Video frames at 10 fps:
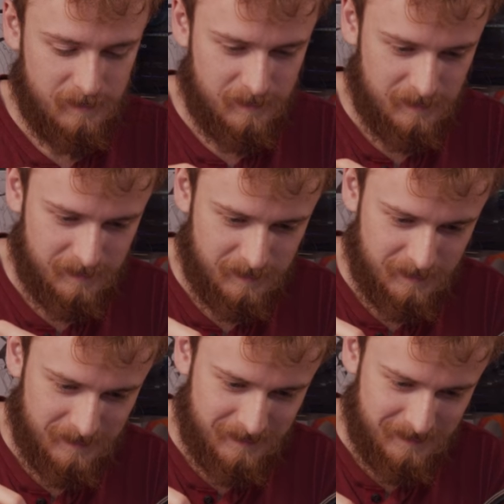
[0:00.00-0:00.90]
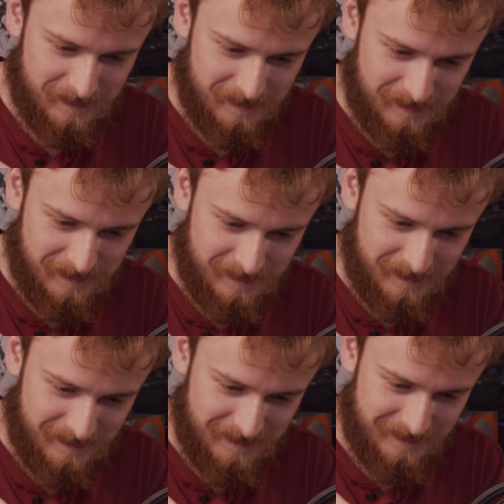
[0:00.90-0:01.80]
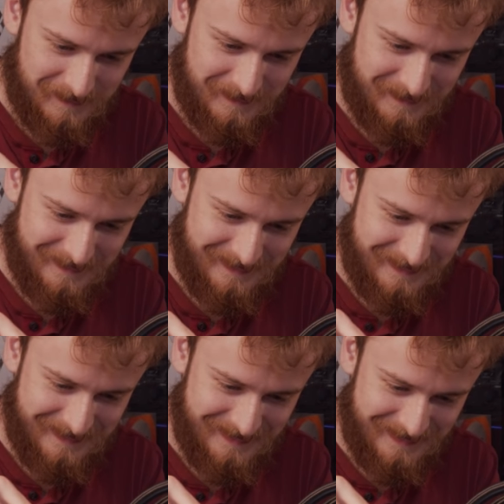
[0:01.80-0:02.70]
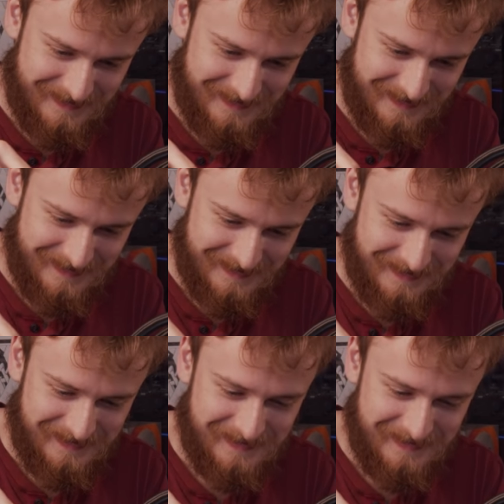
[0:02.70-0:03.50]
(silence)